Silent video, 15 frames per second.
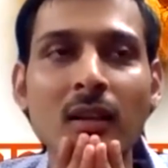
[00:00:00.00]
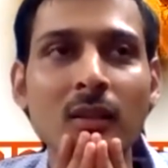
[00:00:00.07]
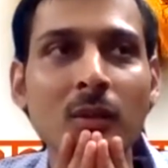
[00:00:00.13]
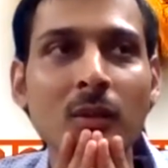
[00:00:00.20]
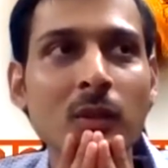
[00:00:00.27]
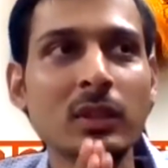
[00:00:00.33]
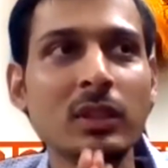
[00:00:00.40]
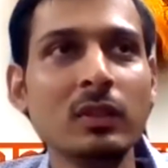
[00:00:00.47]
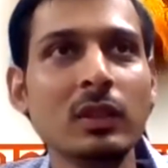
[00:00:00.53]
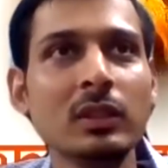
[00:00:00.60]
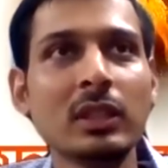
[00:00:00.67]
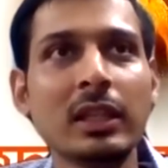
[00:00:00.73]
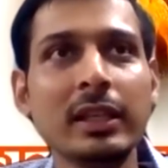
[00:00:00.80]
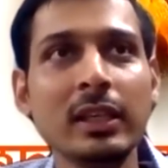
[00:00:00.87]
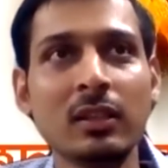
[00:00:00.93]
So she
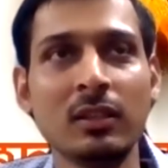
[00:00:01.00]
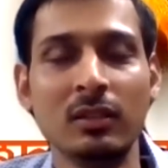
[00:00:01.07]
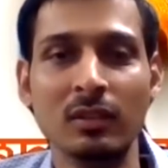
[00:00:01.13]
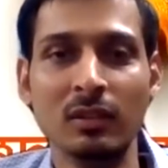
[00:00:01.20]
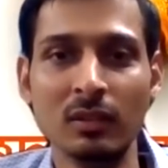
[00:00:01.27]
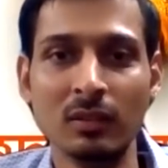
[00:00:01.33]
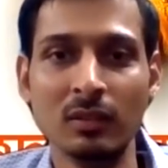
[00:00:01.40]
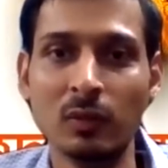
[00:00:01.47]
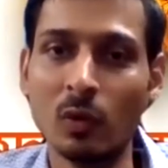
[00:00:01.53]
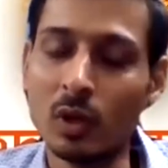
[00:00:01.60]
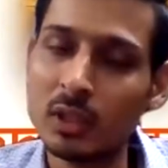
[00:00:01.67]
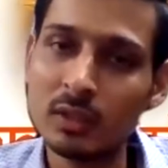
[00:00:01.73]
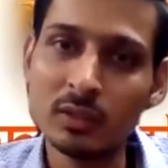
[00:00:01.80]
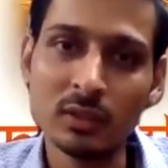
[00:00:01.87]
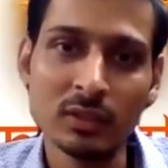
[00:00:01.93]
was like, "What
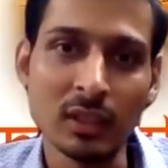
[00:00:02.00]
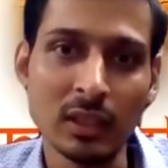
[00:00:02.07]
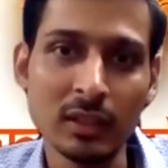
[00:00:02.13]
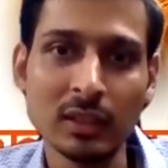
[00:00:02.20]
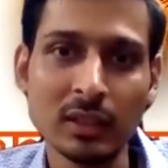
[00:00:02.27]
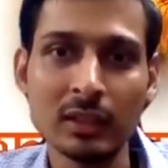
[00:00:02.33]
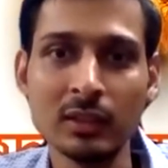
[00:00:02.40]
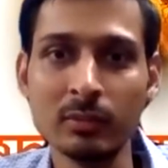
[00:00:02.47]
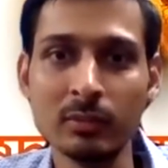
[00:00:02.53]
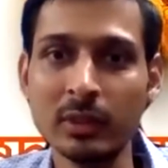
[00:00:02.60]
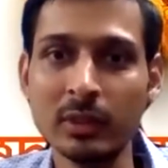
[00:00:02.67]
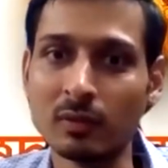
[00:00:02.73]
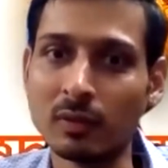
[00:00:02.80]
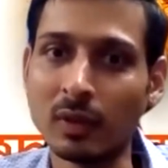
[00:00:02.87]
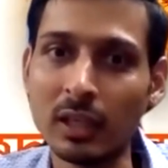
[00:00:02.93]
does the Sade Sati
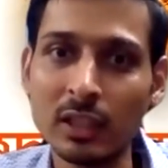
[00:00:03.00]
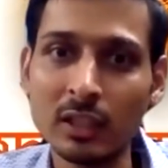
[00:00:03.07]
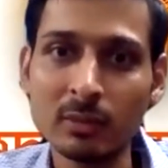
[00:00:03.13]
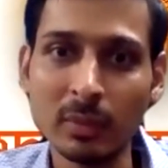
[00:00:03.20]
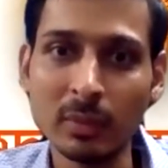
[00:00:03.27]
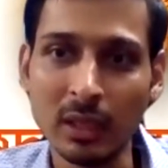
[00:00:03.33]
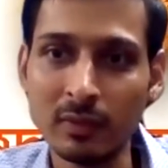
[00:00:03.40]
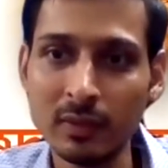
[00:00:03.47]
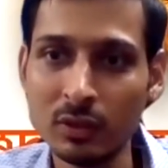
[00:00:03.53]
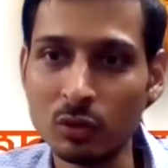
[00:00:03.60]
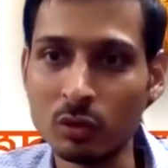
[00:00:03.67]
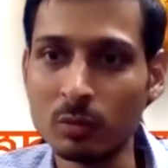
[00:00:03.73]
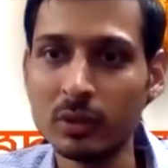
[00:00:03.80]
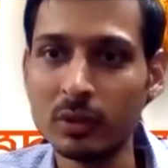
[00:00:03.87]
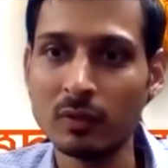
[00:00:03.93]
mean? Why I'm having
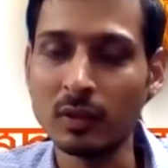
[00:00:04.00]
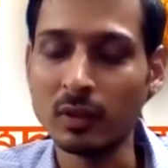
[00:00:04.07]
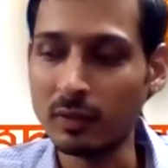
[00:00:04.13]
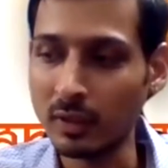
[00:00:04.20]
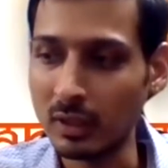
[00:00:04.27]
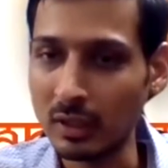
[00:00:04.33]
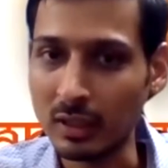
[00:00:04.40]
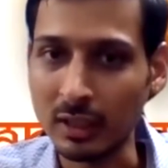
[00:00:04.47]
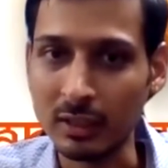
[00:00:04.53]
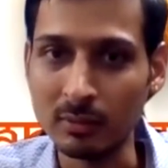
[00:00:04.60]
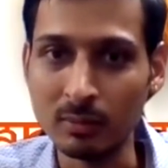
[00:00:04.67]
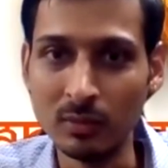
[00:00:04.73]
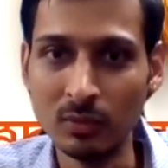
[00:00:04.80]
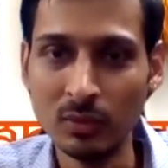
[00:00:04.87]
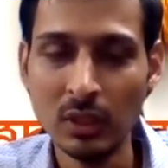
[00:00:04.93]
so much of difficult time?"